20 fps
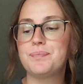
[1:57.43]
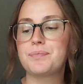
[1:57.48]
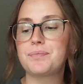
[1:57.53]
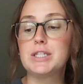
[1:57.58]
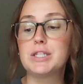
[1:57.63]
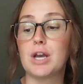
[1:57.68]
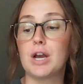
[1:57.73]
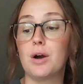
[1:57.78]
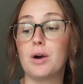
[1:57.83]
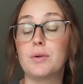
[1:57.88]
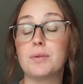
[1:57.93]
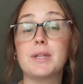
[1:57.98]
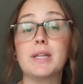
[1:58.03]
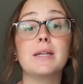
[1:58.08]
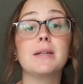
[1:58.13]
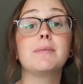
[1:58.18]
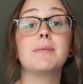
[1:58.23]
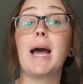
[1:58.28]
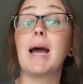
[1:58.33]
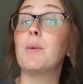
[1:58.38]
So
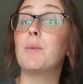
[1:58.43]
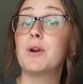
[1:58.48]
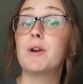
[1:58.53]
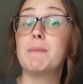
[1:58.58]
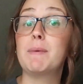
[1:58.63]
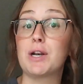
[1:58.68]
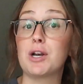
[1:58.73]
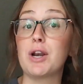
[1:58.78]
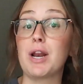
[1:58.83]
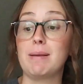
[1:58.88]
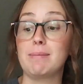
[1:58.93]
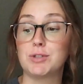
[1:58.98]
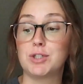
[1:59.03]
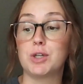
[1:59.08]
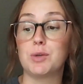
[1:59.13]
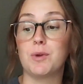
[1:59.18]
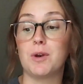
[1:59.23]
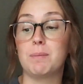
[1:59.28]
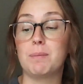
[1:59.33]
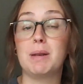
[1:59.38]
that, that would have been her name.
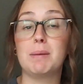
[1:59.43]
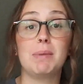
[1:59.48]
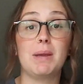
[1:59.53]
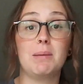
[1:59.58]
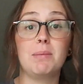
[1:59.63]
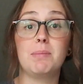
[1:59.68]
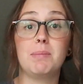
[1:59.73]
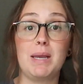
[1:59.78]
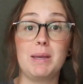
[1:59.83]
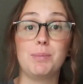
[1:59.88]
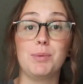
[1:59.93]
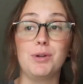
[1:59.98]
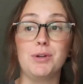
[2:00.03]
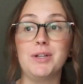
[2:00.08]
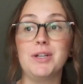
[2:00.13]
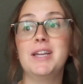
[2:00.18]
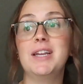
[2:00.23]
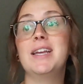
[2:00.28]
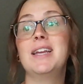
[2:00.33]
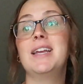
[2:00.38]
She would have been Baby Maple.